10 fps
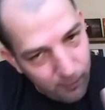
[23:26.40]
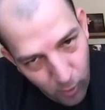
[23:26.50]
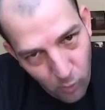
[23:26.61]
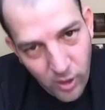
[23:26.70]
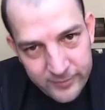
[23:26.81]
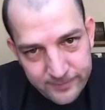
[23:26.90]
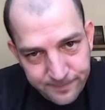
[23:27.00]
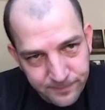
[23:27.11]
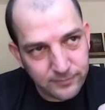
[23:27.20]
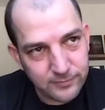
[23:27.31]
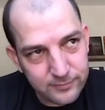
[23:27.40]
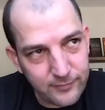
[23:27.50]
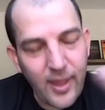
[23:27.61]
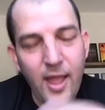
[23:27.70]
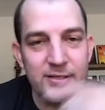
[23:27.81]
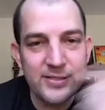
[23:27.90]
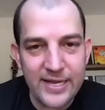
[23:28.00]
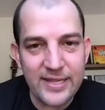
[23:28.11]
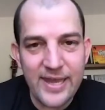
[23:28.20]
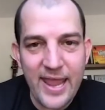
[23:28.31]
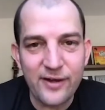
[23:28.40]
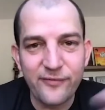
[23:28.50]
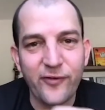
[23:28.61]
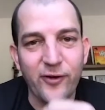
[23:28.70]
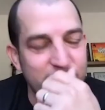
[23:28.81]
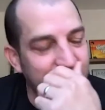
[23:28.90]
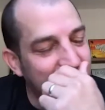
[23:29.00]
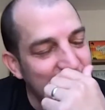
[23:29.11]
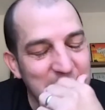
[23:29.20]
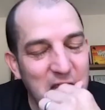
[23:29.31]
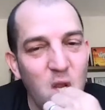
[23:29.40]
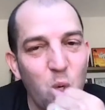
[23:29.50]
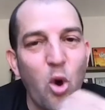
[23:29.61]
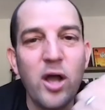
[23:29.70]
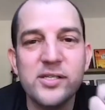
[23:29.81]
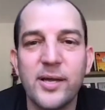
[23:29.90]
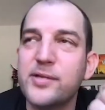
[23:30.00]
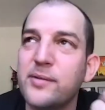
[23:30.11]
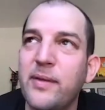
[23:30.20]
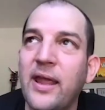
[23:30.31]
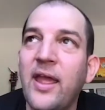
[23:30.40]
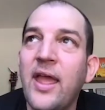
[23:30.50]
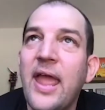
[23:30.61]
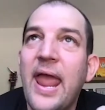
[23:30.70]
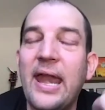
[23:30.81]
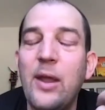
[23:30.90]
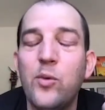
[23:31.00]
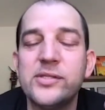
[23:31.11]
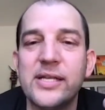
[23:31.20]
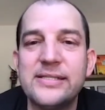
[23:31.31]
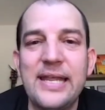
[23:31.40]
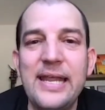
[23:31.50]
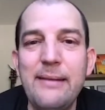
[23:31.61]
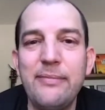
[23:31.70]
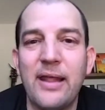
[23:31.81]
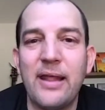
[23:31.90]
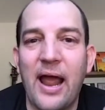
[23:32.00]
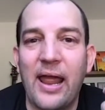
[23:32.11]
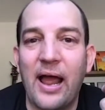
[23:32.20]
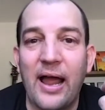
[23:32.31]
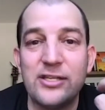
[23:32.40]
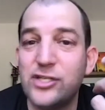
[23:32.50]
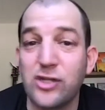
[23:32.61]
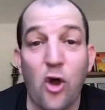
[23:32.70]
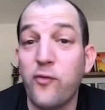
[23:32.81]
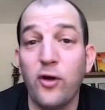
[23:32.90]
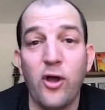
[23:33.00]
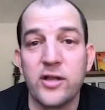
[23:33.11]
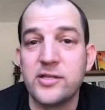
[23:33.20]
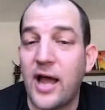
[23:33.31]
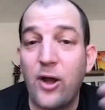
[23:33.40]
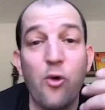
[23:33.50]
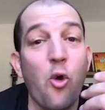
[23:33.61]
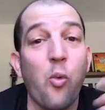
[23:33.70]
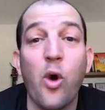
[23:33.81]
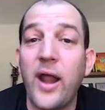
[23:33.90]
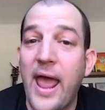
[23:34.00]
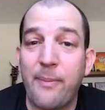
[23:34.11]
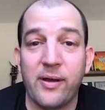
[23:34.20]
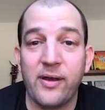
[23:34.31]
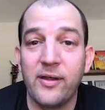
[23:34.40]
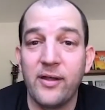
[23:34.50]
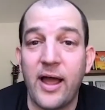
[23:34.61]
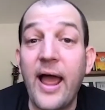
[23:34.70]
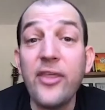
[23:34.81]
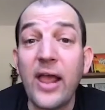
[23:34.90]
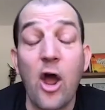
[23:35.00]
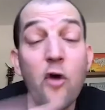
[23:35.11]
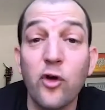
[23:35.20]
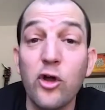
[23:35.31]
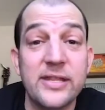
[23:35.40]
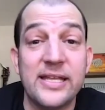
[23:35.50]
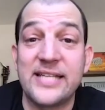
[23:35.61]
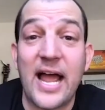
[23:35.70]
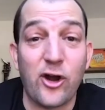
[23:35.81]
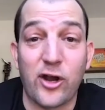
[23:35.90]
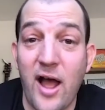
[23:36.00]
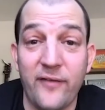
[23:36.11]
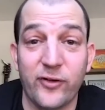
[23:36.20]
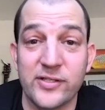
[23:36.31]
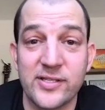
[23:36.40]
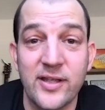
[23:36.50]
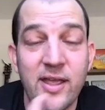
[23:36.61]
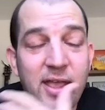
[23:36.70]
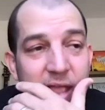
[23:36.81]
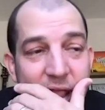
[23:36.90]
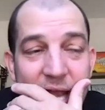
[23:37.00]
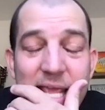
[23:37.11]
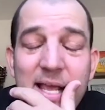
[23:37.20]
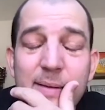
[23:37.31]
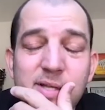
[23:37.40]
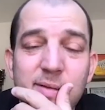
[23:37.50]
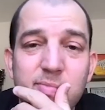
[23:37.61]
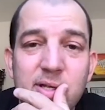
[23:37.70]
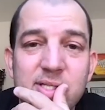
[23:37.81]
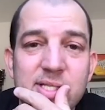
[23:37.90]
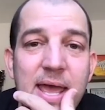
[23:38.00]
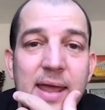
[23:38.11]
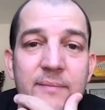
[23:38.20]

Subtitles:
1, I'll tell you the negative first. This kid walks up to me, and it was a team that I just overlooked. I don't know what happened. I think I overlooked the entire conference. And he comes up to me and says, hey,